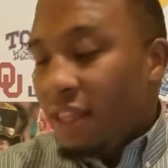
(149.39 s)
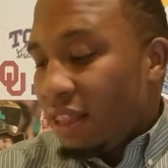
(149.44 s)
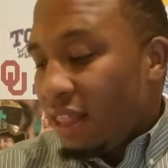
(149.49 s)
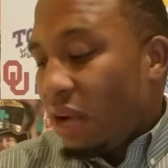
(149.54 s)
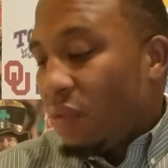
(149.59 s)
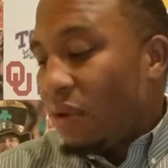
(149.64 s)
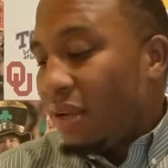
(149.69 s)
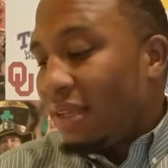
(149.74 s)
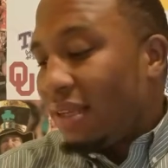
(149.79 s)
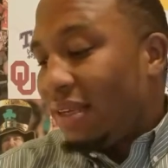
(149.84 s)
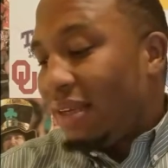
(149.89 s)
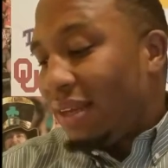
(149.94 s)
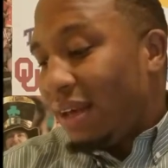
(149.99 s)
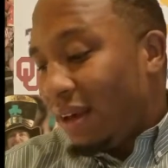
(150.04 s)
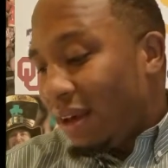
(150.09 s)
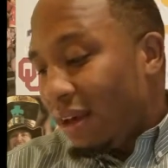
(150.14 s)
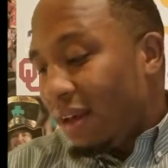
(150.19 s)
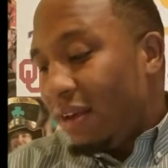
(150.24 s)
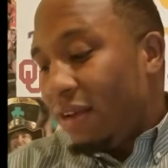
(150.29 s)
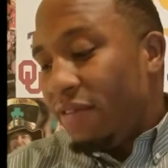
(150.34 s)
They were
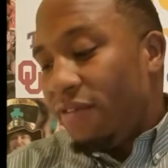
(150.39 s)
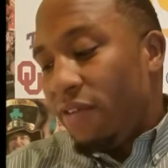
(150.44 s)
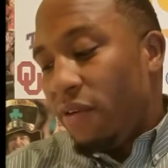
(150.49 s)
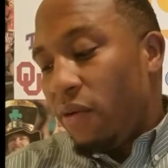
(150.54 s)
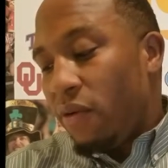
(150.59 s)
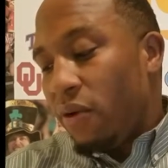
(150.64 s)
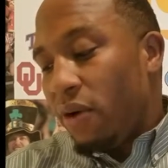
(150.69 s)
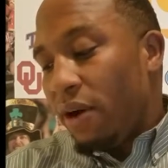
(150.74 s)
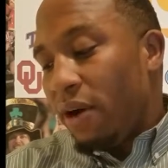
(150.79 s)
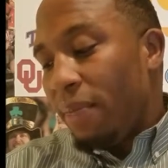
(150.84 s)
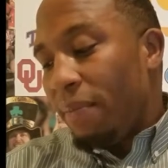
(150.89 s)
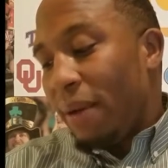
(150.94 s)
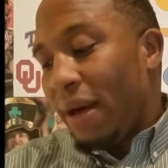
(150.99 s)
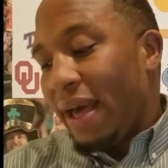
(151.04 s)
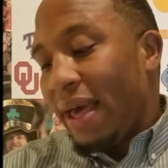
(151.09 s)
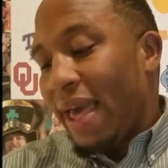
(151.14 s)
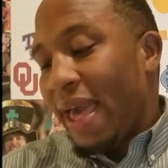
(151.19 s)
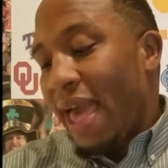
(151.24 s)
done for by